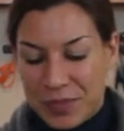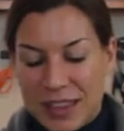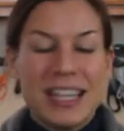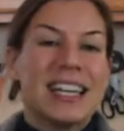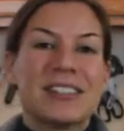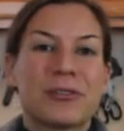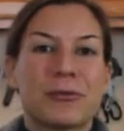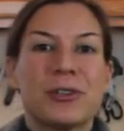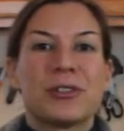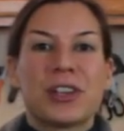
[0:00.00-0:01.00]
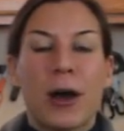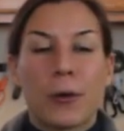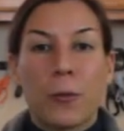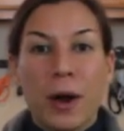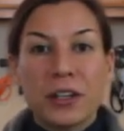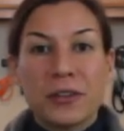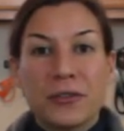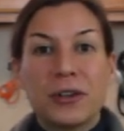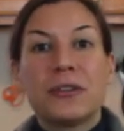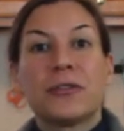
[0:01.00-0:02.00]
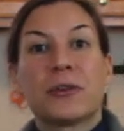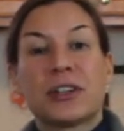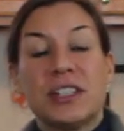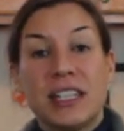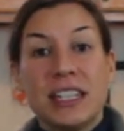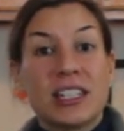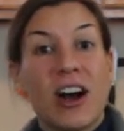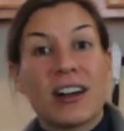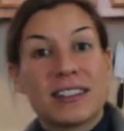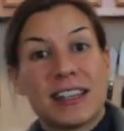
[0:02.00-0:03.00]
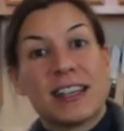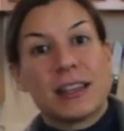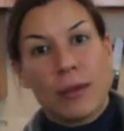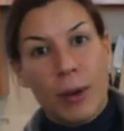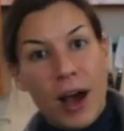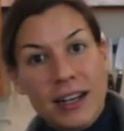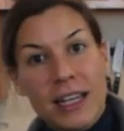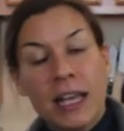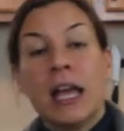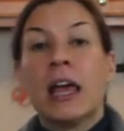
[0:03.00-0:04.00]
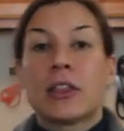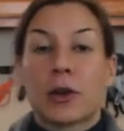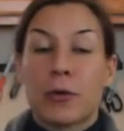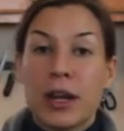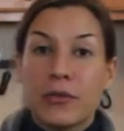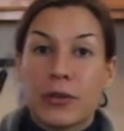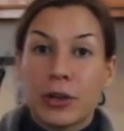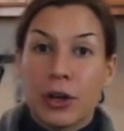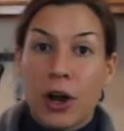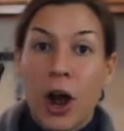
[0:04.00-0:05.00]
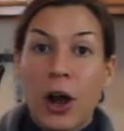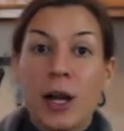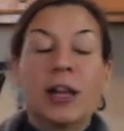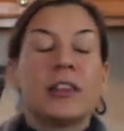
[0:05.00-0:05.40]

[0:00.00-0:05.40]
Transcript: These roots are wonderful for detoxing the body, they're great for your heart,